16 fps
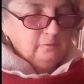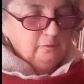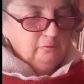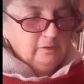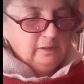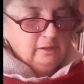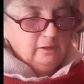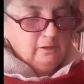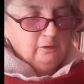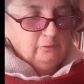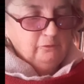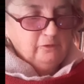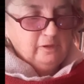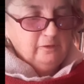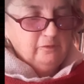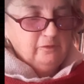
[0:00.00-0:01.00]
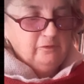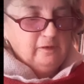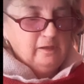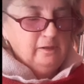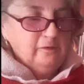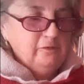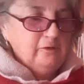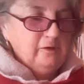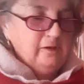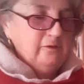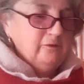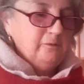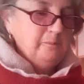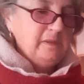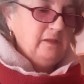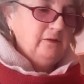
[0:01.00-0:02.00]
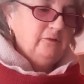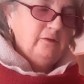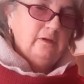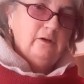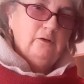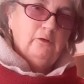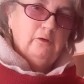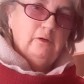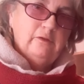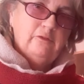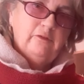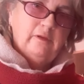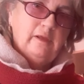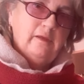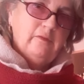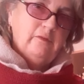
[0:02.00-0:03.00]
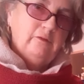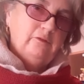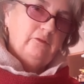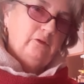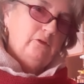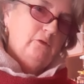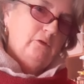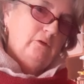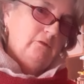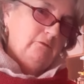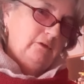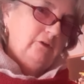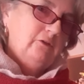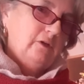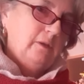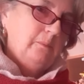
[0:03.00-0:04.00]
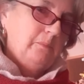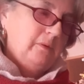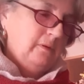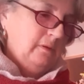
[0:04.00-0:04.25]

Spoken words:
really close either end and melting it all in together so you can reshape